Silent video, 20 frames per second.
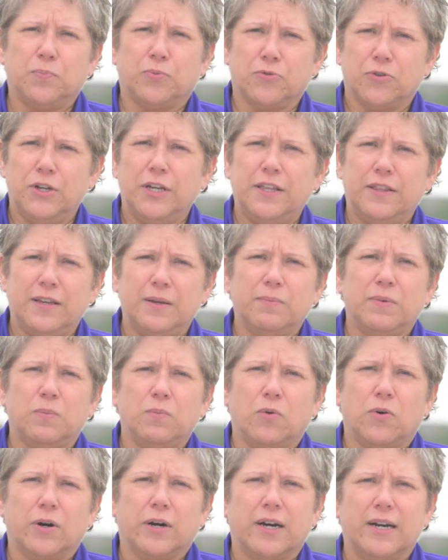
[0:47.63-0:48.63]
breathing
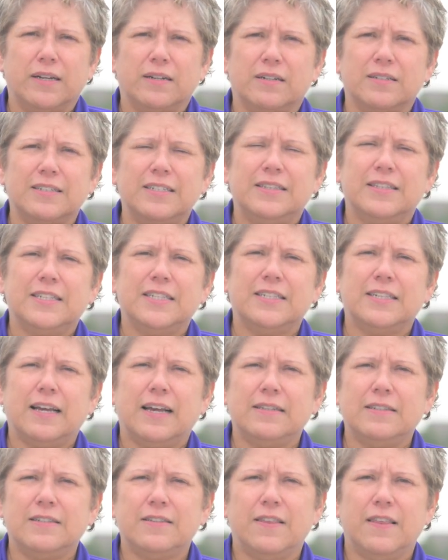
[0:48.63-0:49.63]
memorial in the
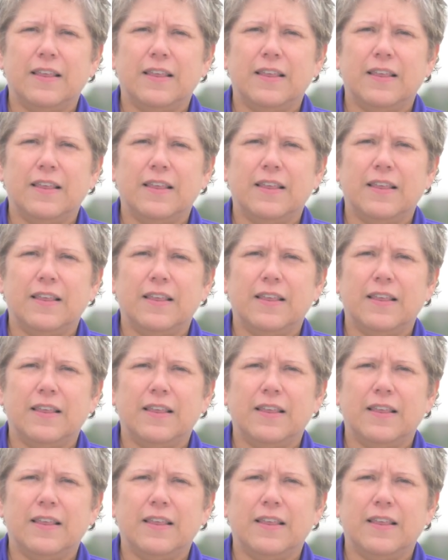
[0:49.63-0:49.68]
sense